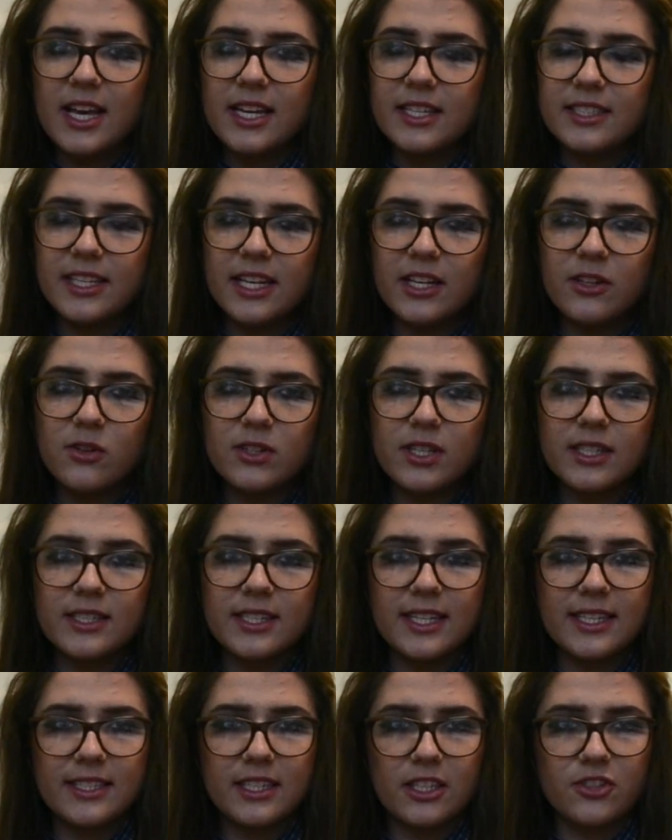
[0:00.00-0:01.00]
seen on the
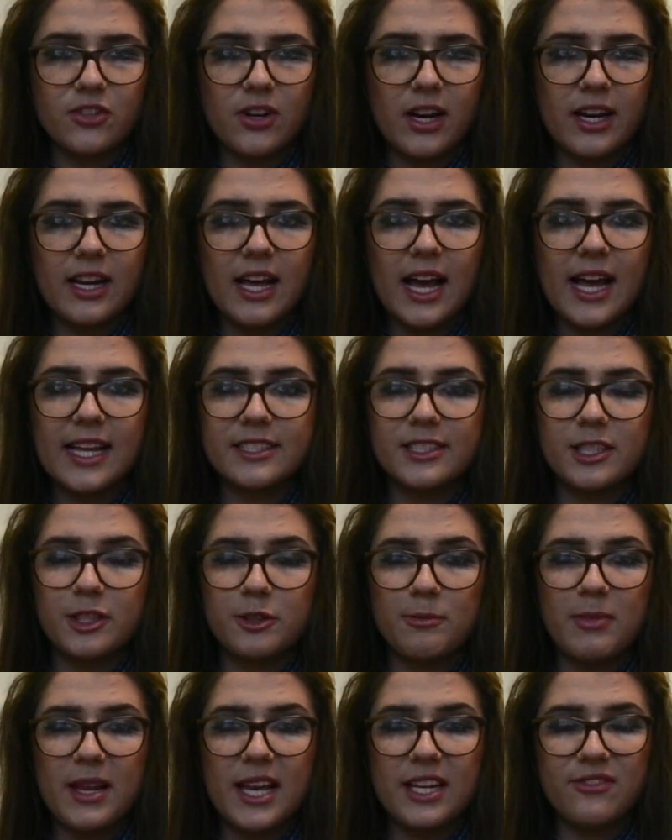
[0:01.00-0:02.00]
teaser trailer as
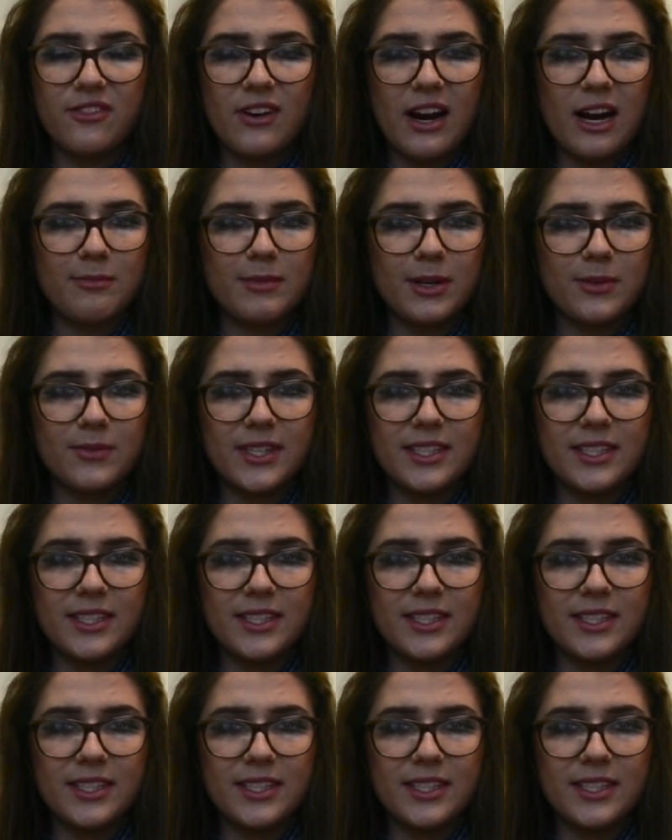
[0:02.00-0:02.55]
displayed throughout my